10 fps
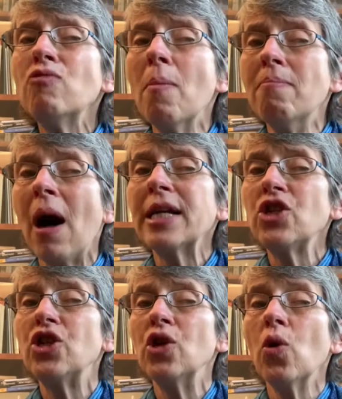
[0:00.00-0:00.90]

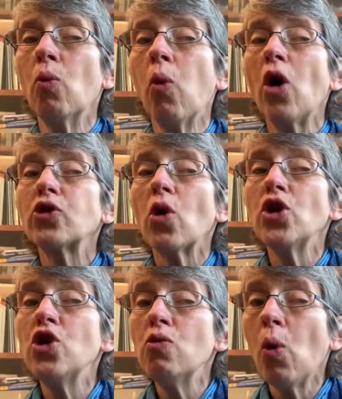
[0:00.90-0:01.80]
remind you what
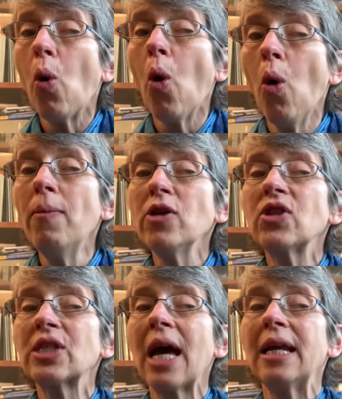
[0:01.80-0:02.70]
you will
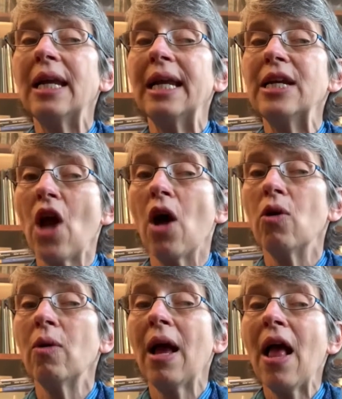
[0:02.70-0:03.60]
almost certainly know,
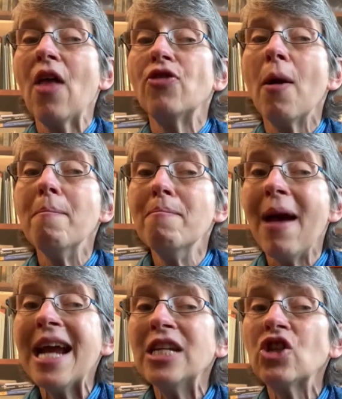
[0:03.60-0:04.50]
that
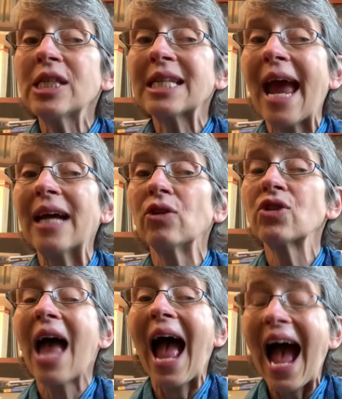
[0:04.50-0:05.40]
major scales
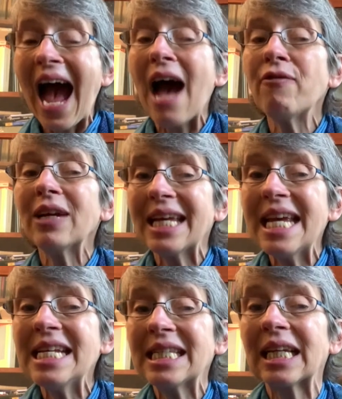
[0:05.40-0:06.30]
have
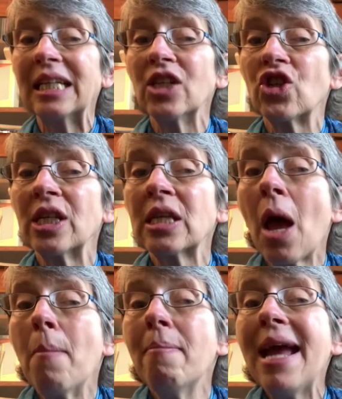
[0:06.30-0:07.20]
key signatures
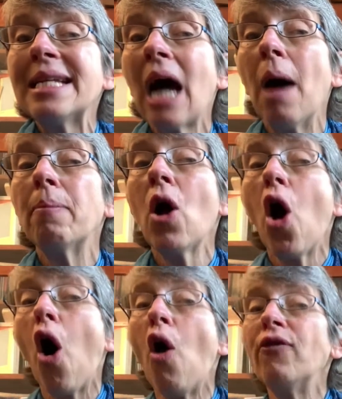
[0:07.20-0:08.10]
made up
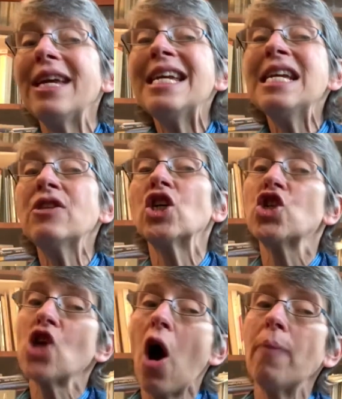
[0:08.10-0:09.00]
of either
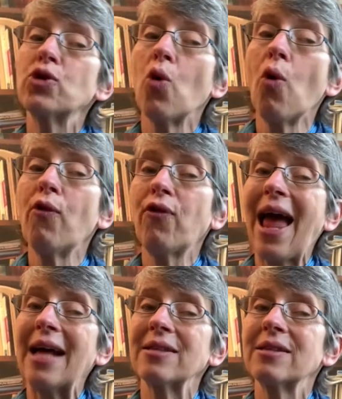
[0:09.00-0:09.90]
sharps or
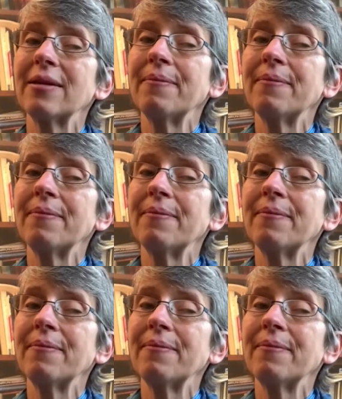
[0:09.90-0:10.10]
flats.